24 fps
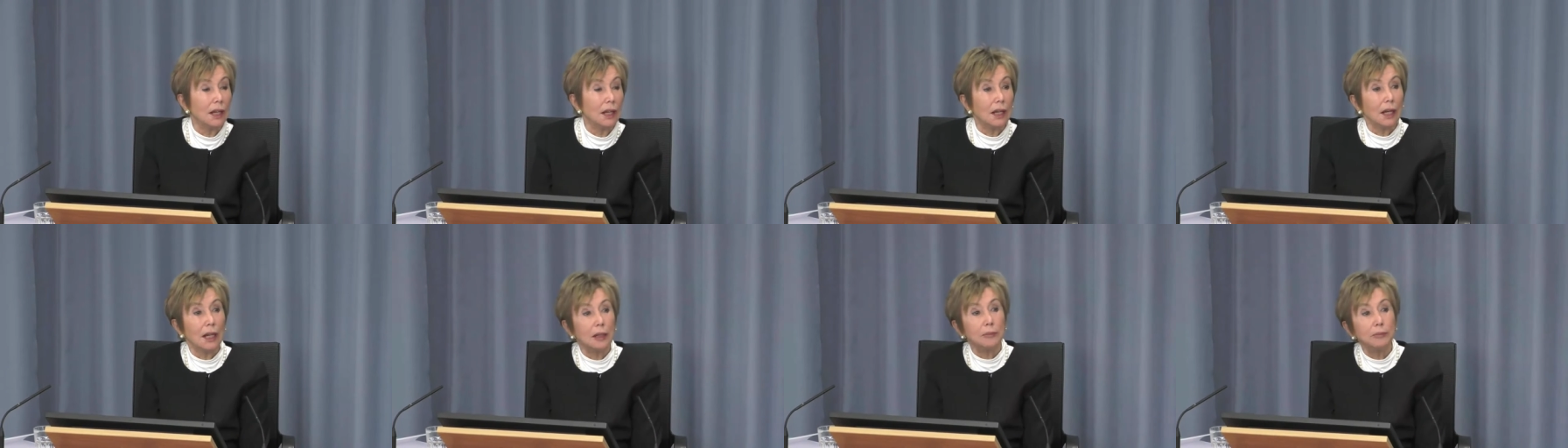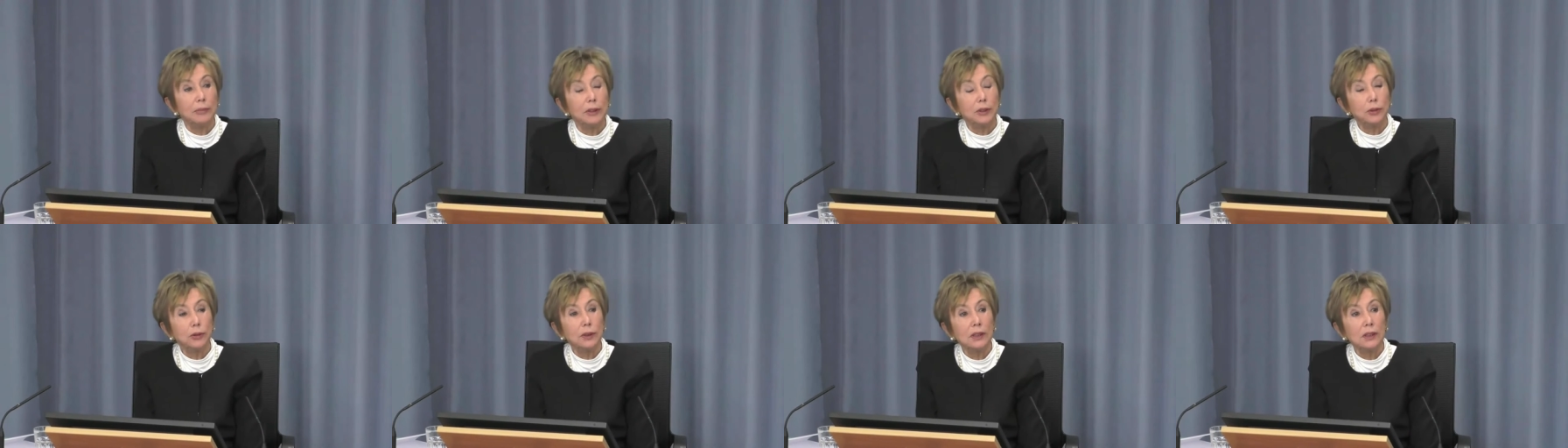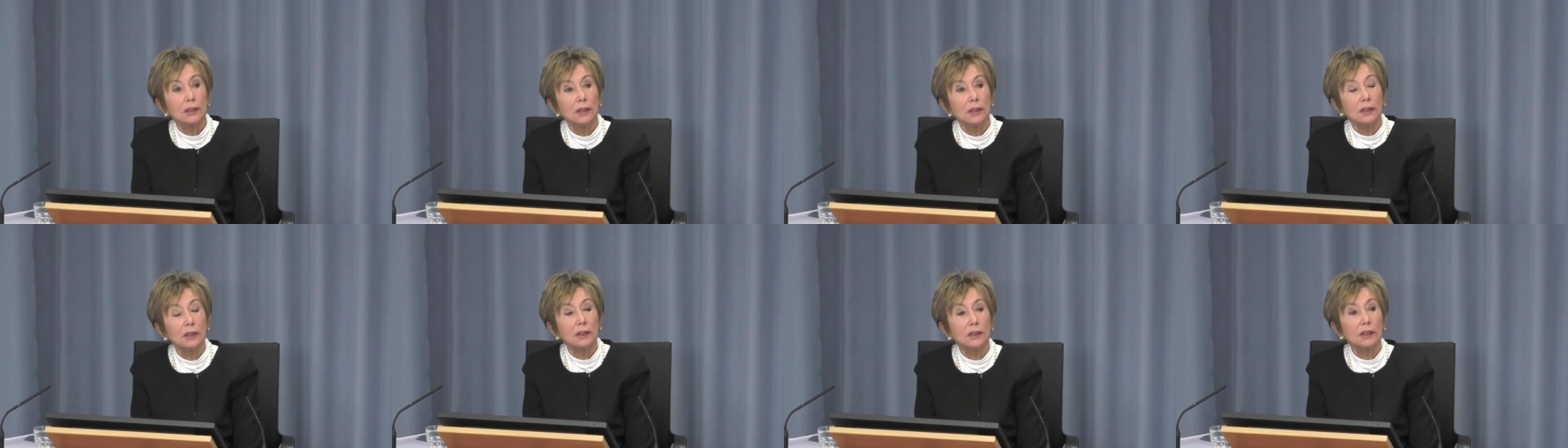and between
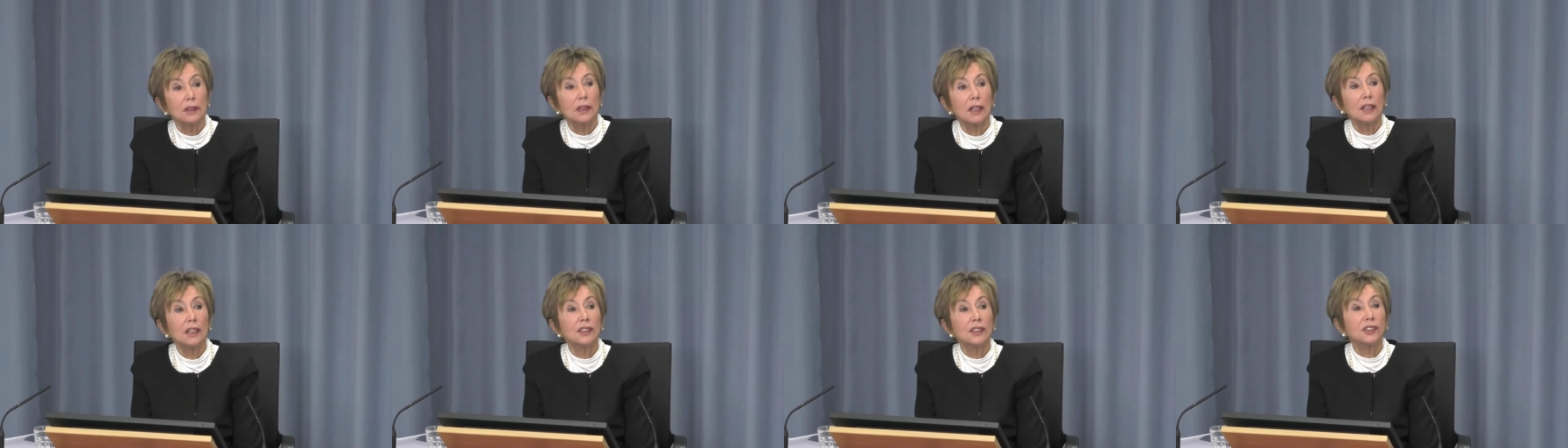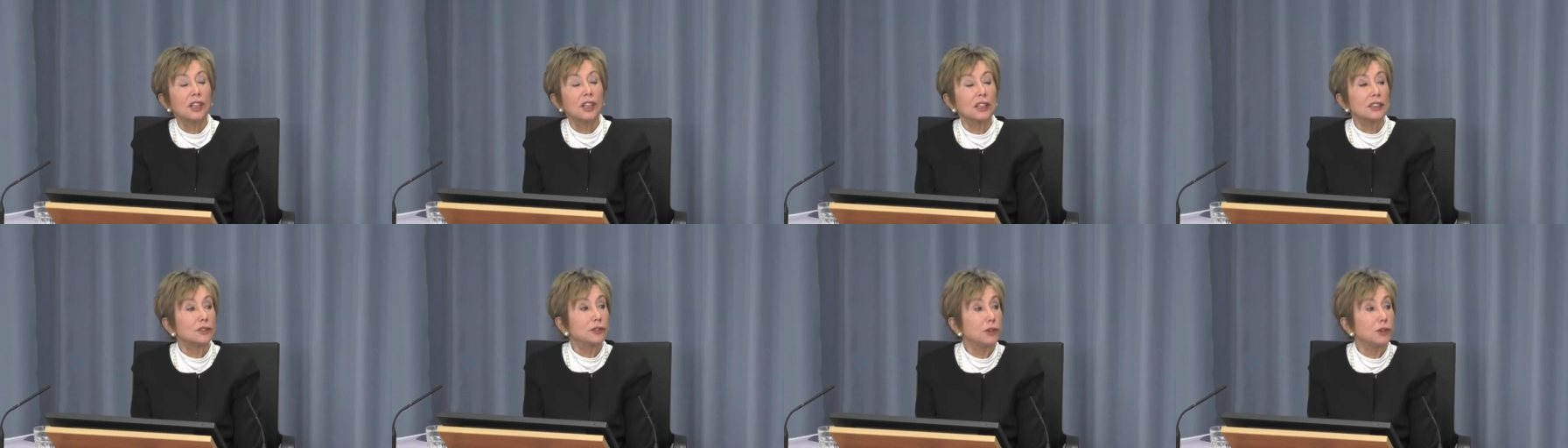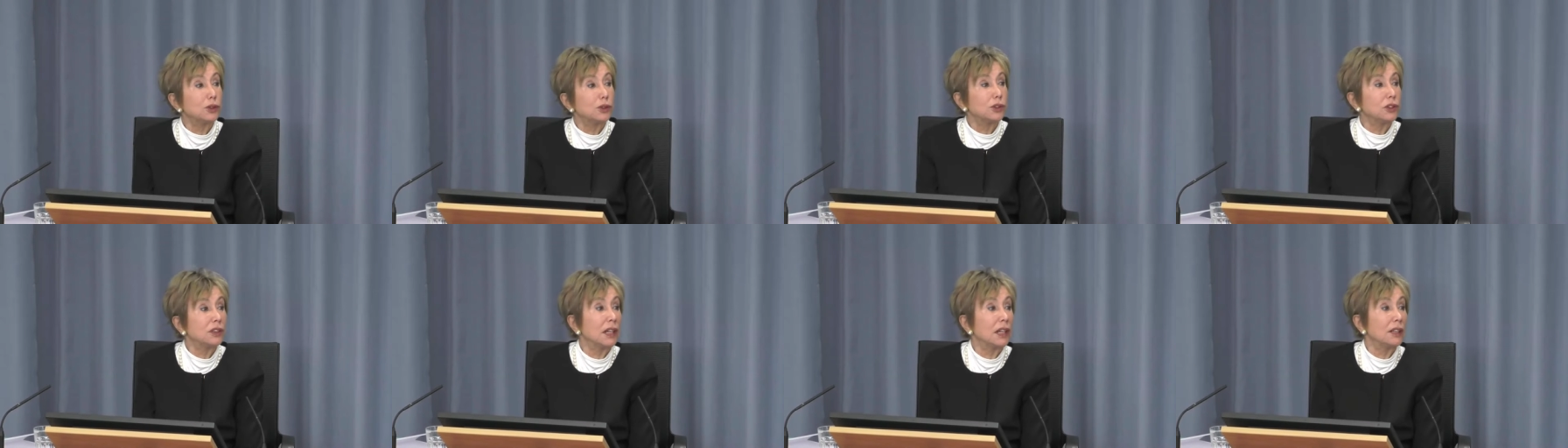
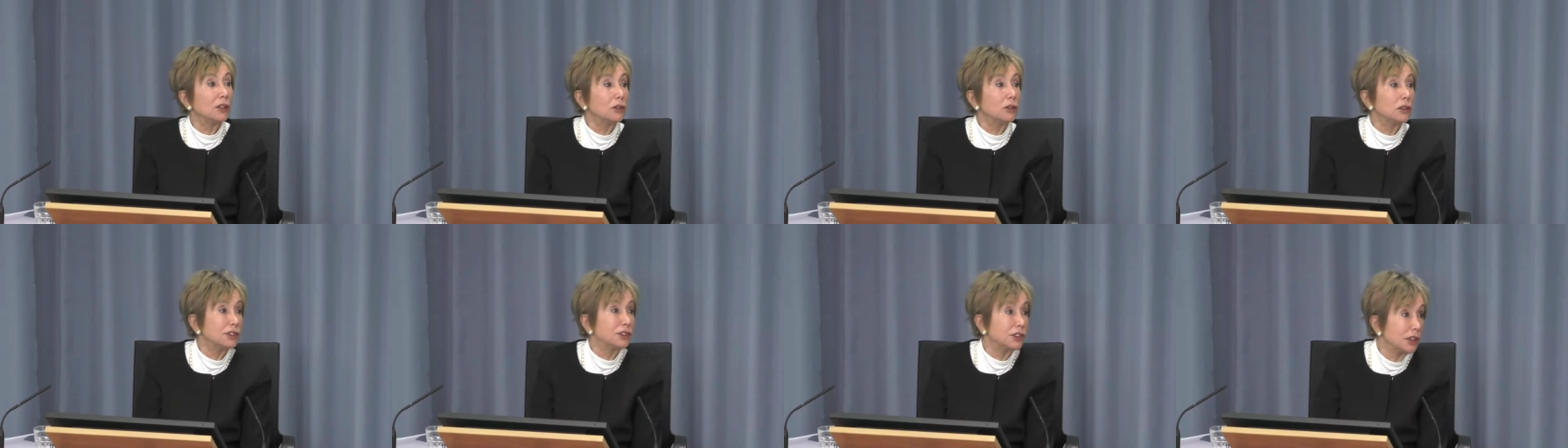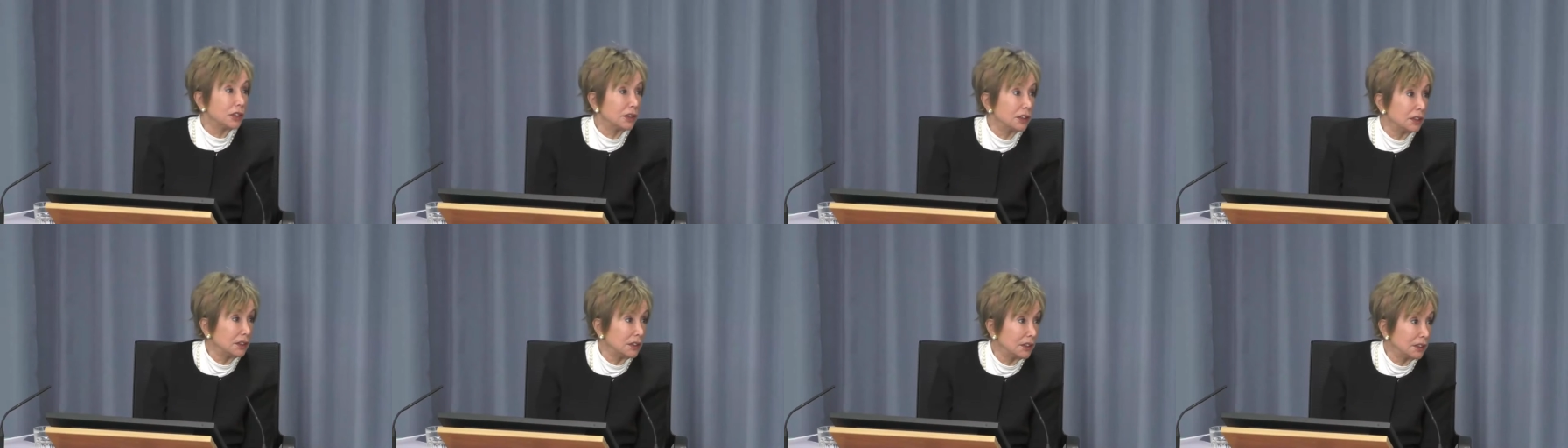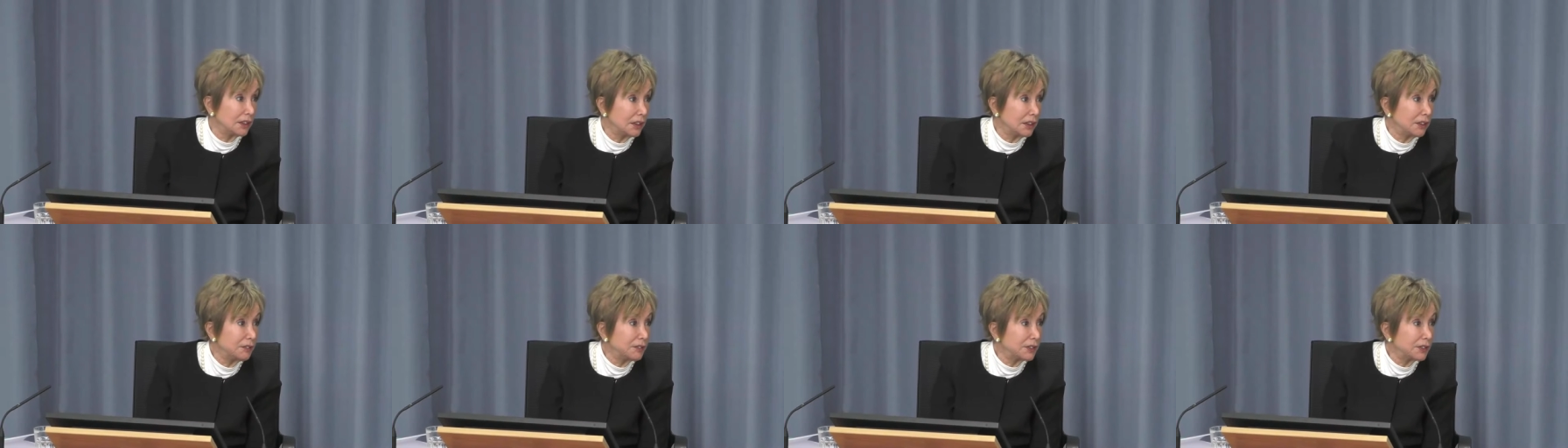transfusion and
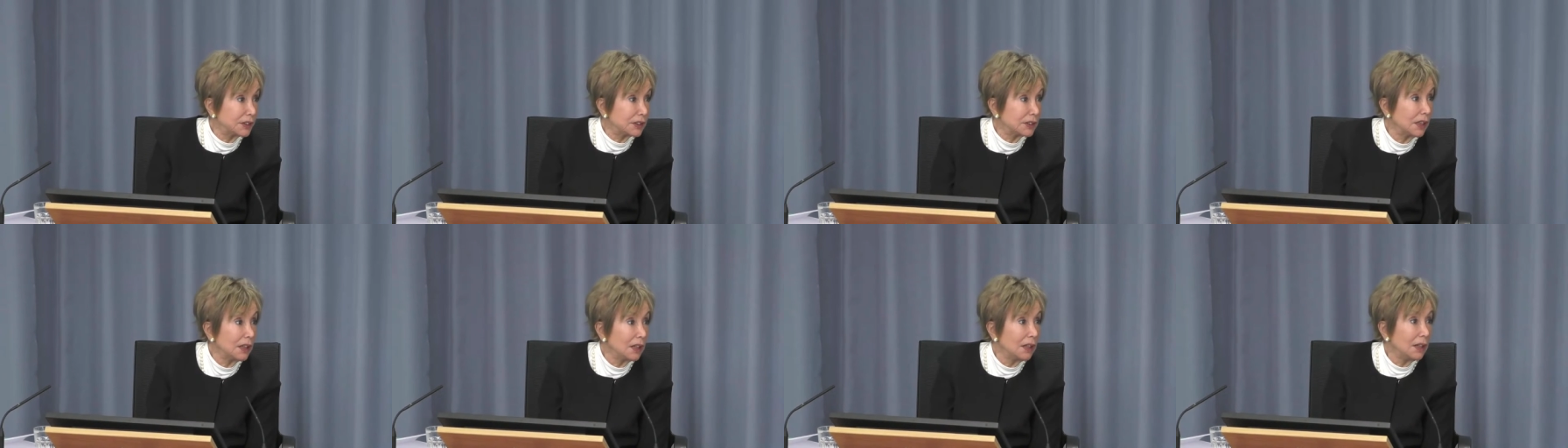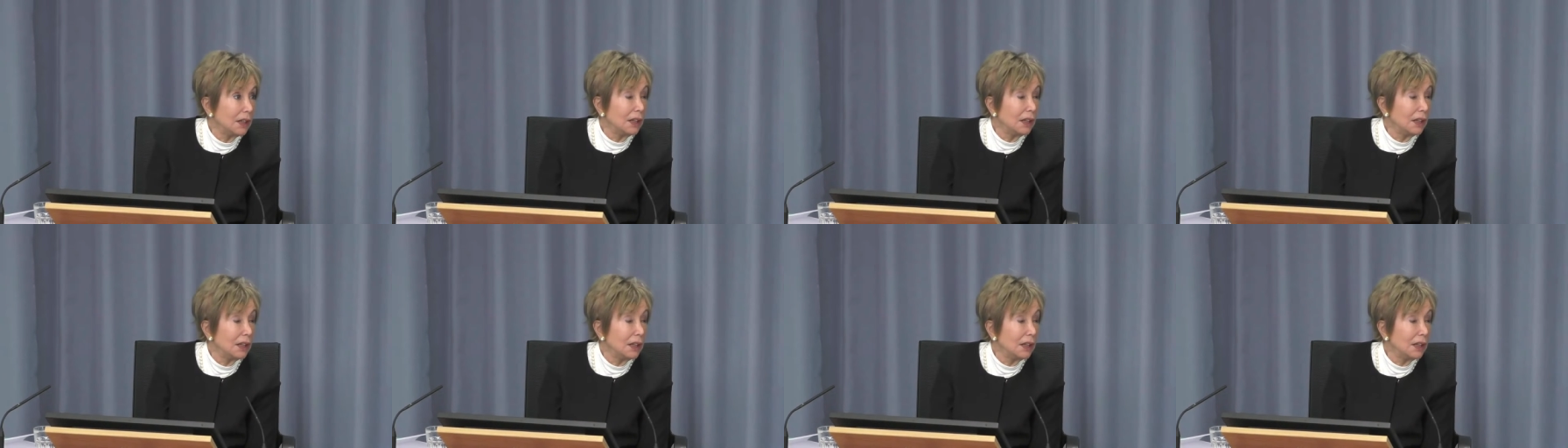alternatives,